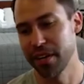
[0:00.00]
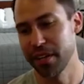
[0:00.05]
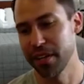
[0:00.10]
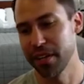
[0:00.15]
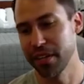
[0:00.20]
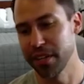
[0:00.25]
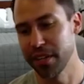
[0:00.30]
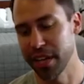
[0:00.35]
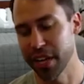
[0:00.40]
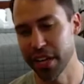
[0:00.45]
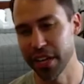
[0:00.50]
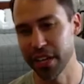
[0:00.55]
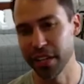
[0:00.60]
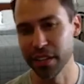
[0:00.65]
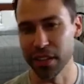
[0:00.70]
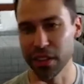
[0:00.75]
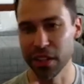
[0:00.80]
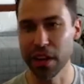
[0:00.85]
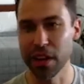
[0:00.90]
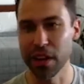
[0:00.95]
They
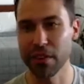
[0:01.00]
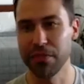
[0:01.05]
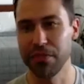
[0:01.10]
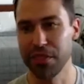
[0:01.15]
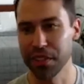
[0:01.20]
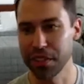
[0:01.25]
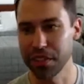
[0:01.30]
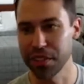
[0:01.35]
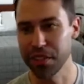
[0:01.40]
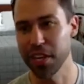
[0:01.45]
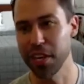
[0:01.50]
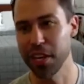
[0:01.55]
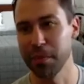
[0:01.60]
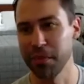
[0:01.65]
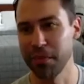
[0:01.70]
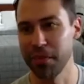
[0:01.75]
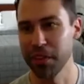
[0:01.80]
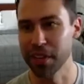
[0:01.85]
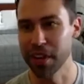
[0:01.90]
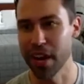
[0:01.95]
loved the theme
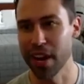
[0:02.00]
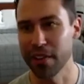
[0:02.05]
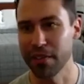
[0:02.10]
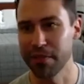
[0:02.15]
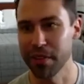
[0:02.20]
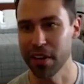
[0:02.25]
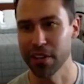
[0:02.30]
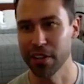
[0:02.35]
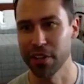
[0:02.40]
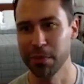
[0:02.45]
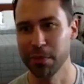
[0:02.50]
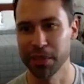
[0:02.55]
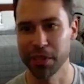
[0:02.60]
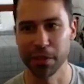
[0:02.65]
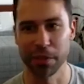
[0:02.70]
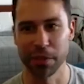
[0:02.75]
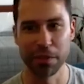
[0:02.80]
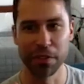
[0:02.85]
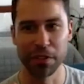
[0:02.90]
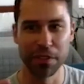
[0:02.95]
of the Godfather, but
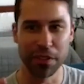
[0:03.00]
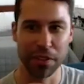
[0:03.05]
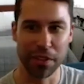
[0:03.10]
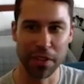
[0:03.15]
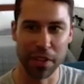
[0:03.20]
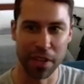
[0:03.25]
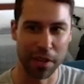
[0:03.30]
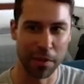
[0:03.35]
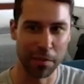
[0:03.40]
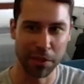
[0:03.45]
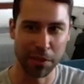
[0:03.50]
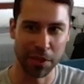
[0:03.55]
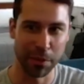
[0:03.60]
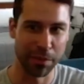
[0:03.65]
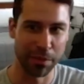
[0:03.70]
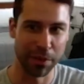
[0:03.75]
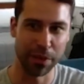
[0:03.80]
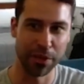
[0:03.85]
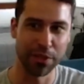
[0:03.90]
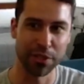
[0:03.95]
the
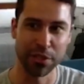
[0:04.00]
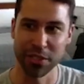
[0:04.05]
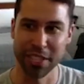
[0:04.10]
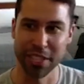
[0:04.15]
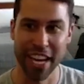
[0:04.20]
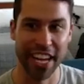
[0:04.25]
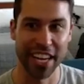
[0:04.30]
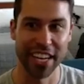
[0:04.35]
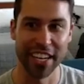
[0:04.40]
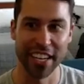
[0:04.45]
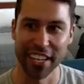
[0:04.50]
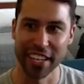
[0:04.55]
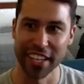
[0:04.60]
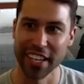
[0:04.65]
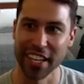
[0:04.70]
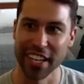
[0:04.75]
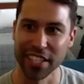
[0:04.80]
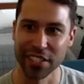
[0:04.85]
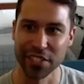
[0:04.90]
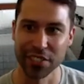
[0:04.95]
producers hated it,
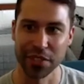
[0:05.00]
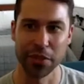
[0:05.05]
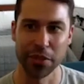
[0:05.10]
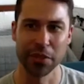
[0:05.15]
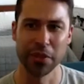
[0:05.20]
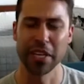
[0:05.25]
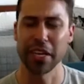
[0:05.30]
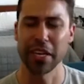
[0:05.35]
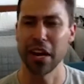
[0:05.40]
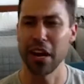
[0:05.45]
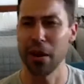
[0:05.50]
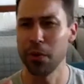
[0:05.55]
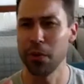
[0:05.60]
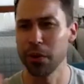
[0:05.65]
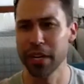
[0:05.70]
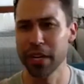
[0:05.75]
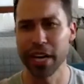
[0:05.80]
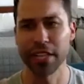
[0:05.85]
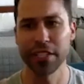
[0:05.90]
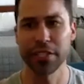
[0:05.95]
and so they're like, oh, we'll
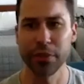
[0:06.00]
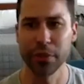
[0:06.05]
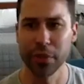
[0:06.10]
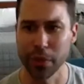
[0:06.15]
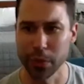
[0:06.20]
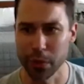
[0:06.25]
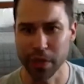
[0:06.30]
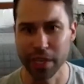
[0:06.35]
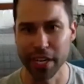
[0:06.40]
get to it.